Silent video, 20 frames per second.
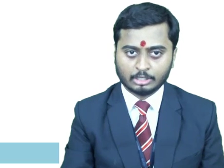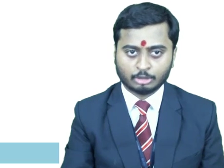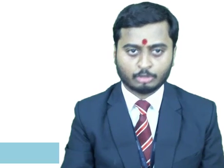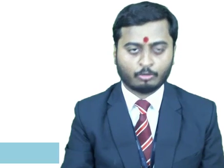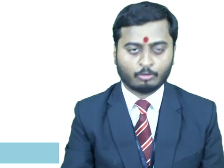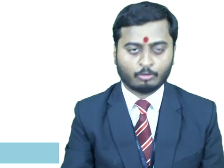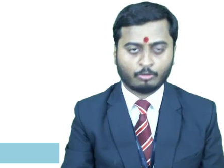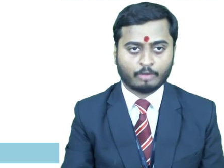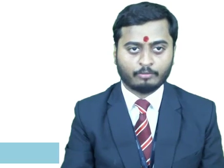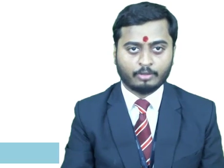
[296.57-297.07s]

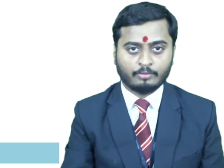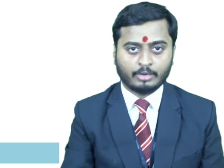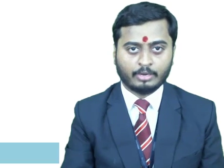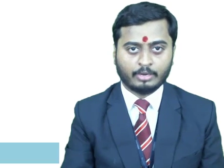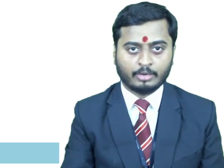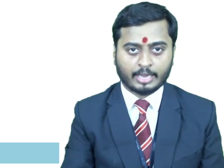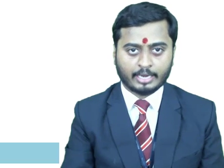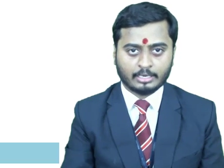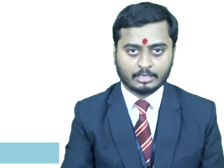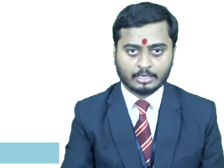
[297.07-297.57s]
So what we
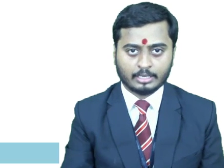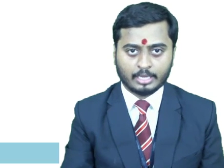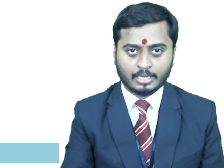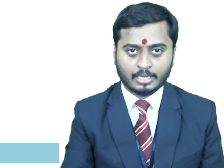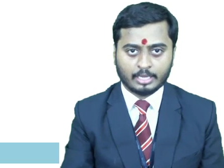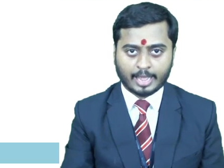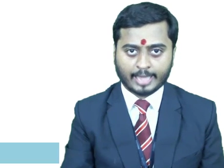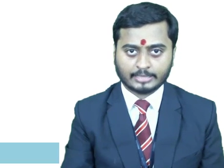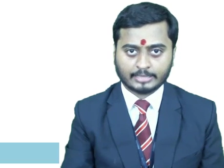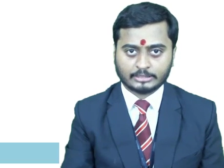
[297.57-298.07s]
will get?
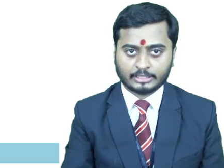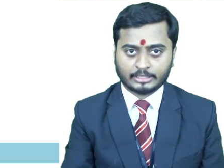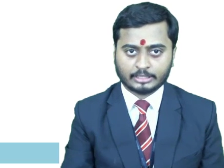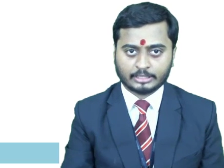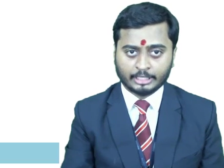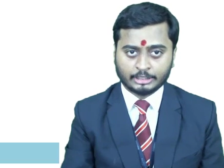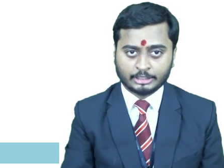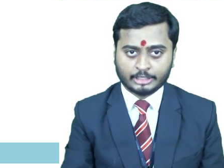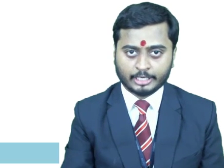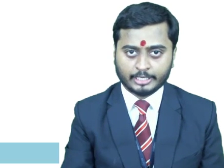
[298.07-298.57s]
As
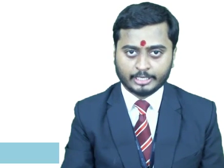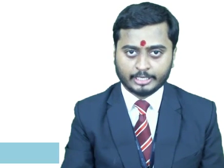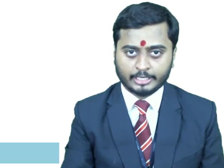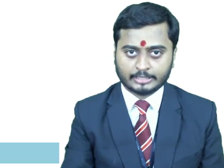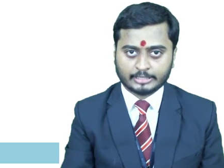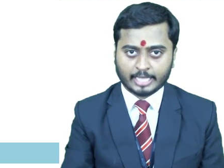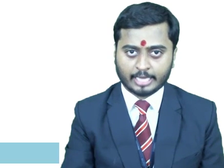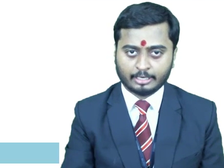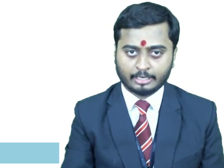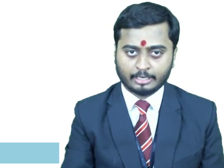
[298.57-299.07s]
Tg
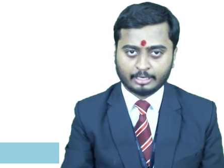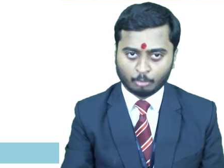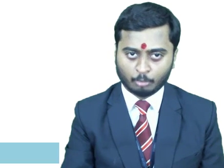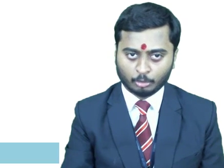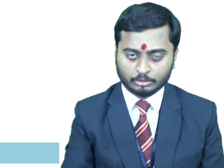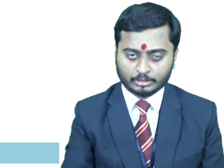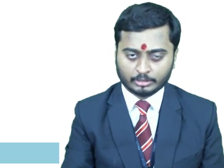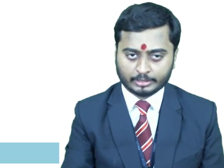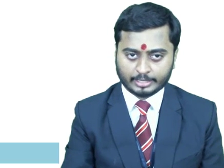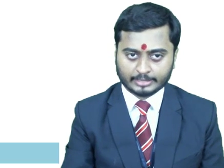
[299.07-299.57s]
is there in
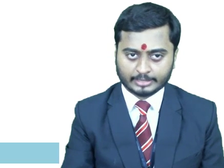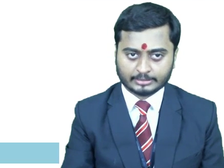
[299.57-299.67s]
both the